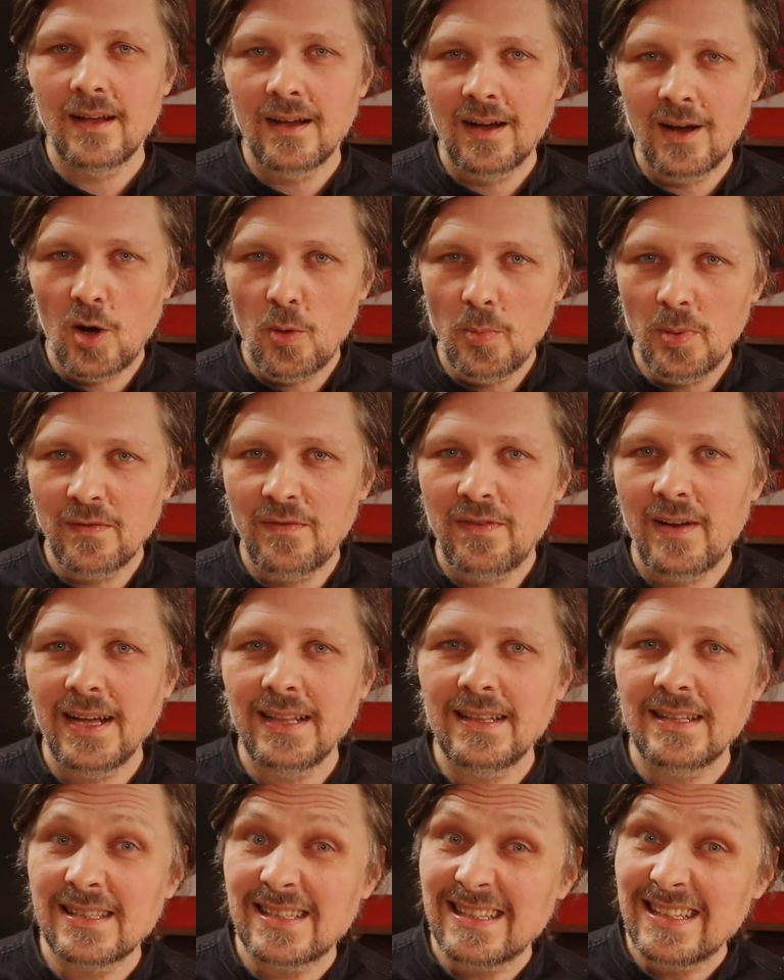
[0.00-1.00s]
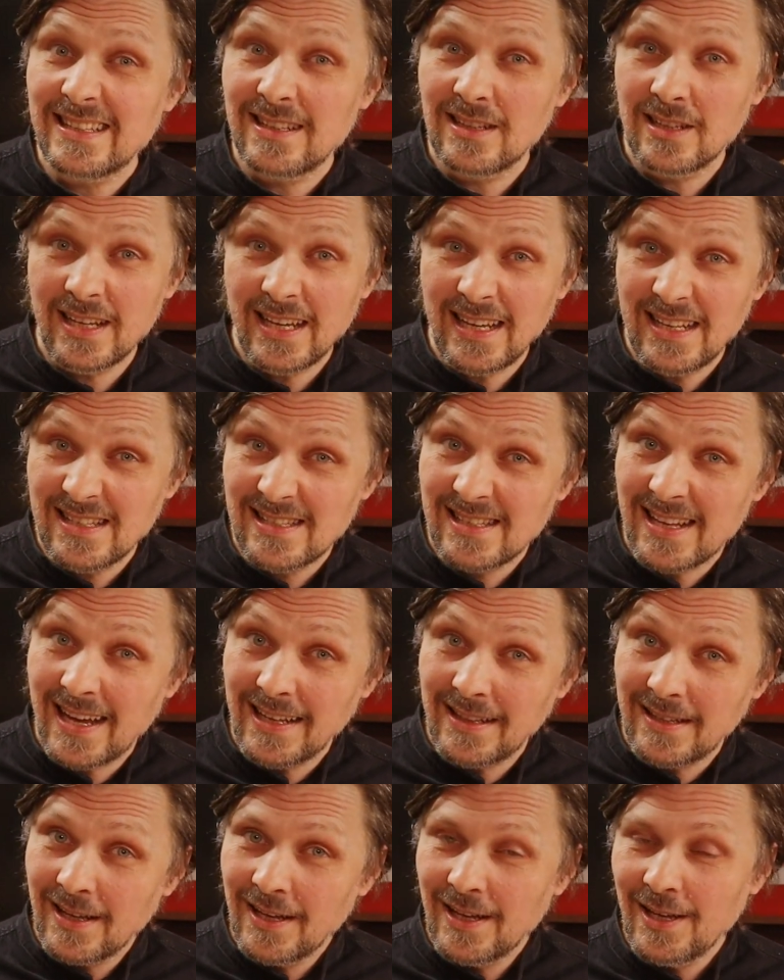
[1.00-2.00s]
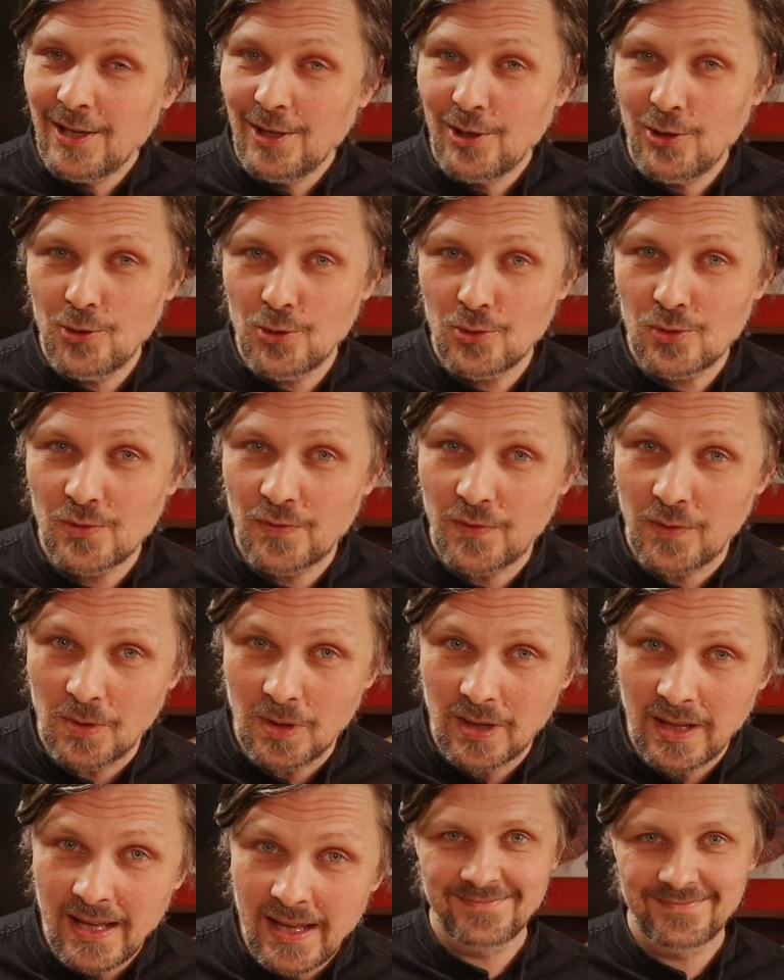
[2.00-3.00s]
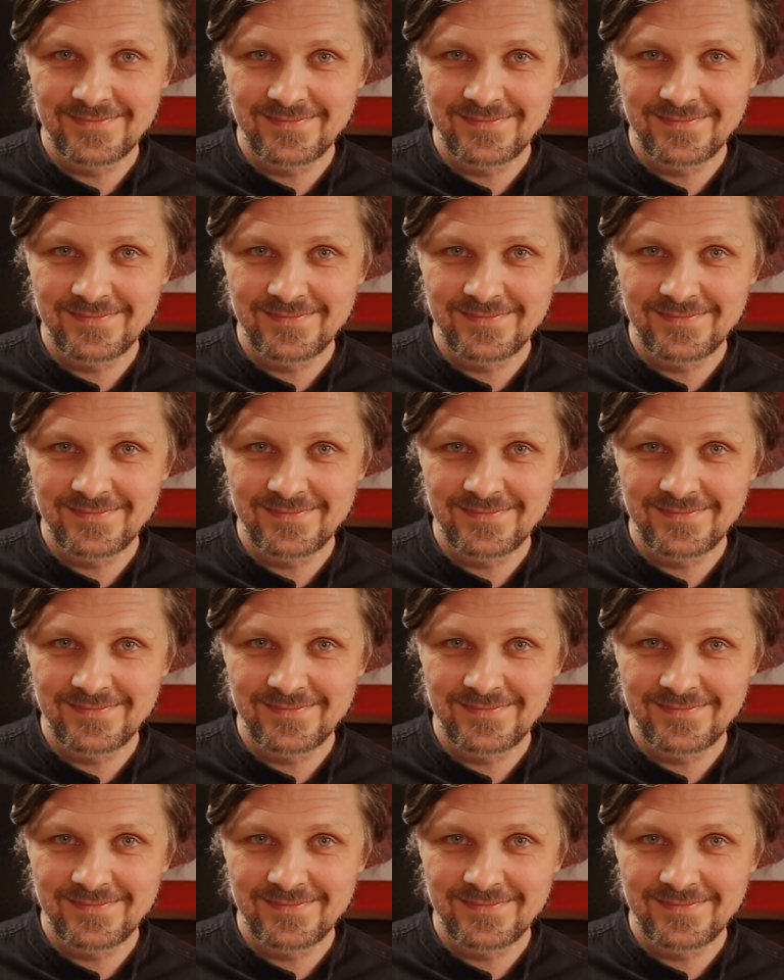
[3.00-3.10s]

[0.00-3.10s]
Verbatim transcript: Hope you find this little insight useful.